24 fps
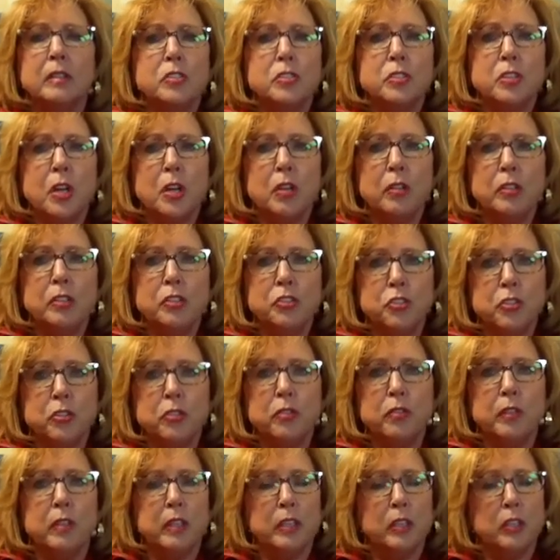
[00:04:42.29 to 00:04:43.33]
totally
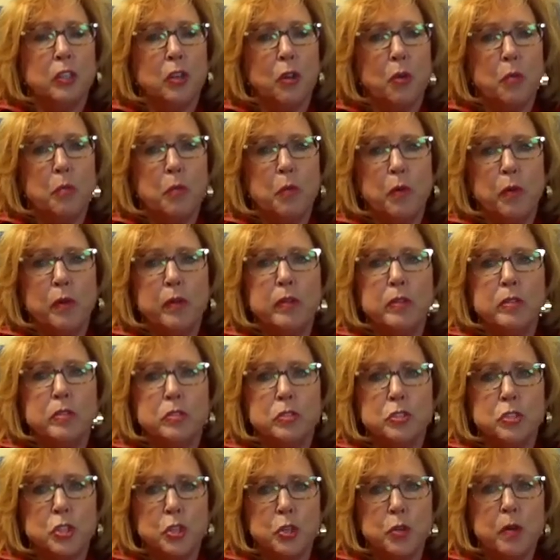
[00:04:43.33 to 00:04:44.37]
generally no more than
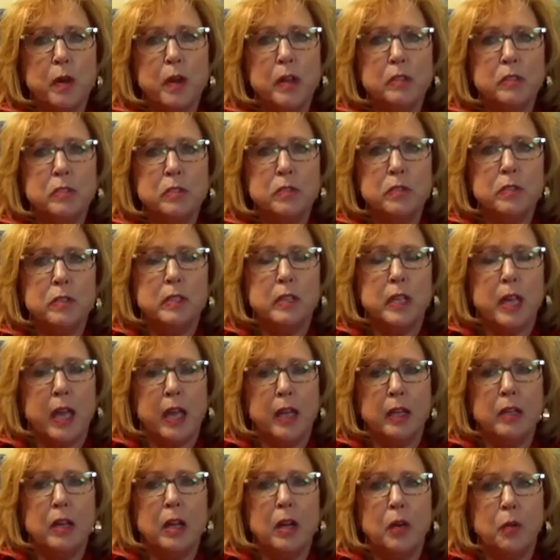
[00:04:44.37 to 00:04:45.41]
2 hours of an
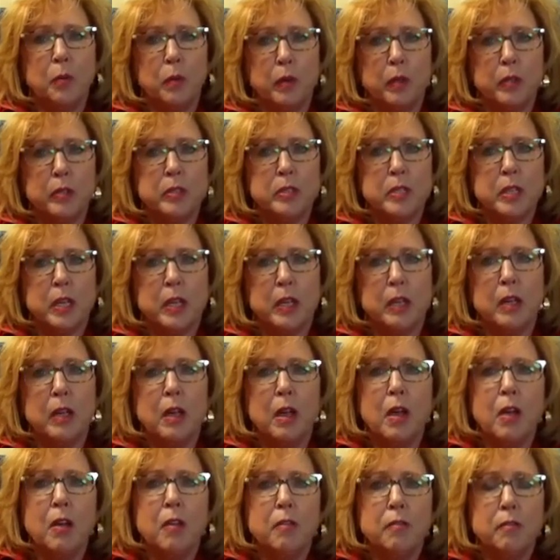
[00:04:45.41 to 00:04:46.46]
8-hour workday
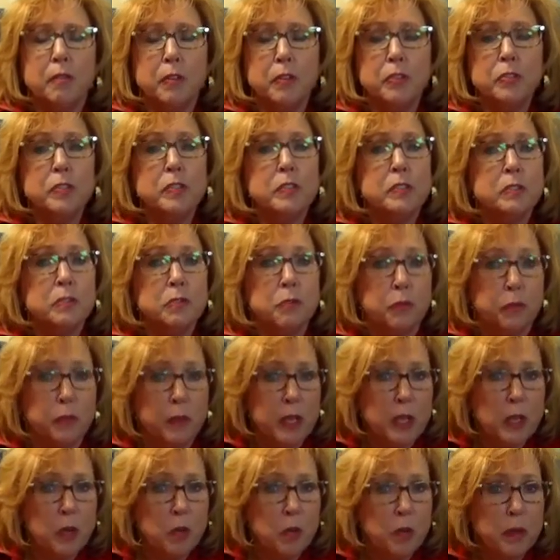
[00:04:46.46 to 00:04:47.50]
versus
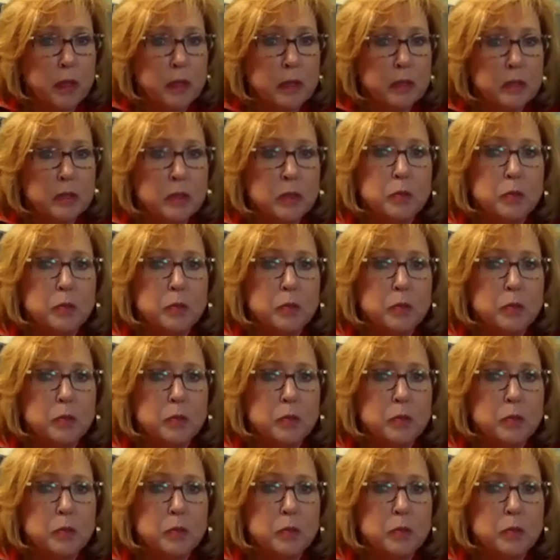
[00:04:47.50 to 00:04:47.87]
frequent,